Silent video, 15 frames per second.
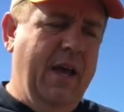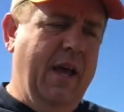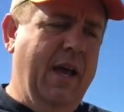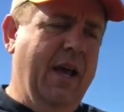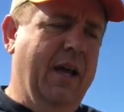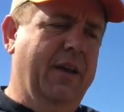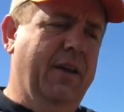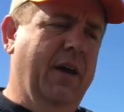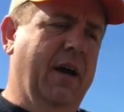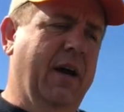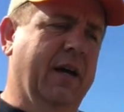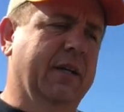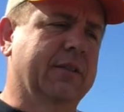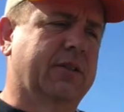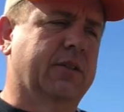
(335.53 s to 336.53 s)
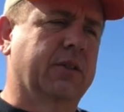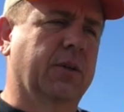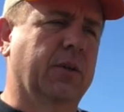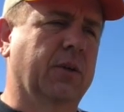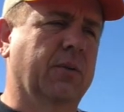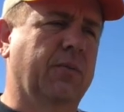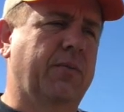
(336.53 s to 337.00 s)
And
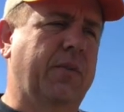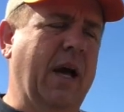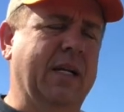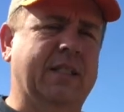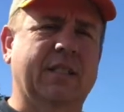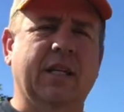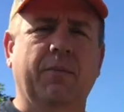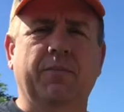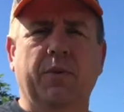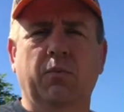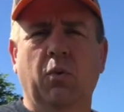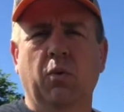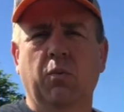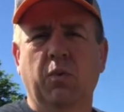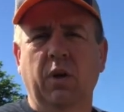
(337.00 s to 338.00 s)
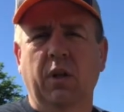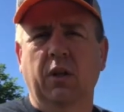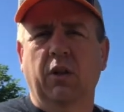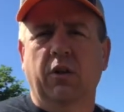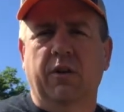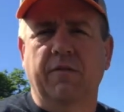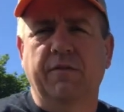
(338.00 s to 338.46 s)
so that's something we're really
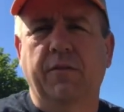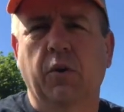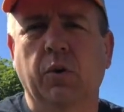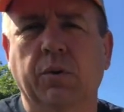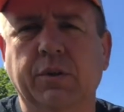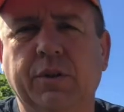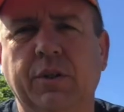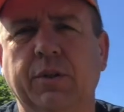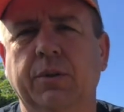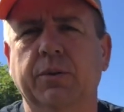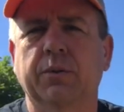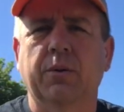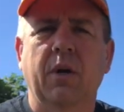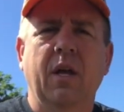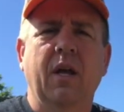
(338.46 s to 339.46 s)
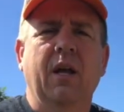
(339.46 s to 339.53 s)
looking forward to.